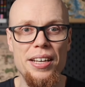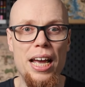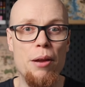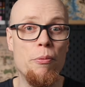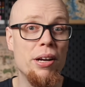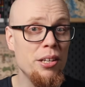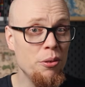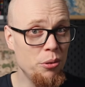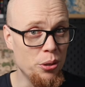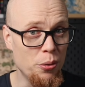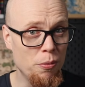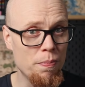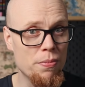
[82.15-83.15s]
And when you
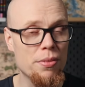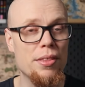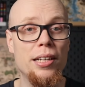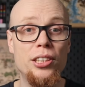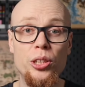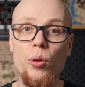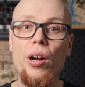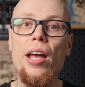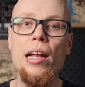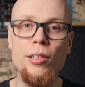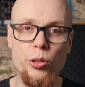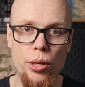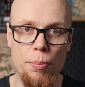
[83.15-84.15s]
do, that's your
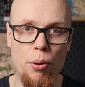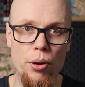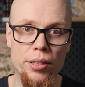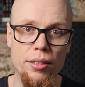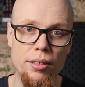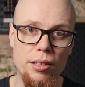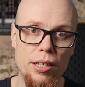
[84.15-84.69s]
entry point.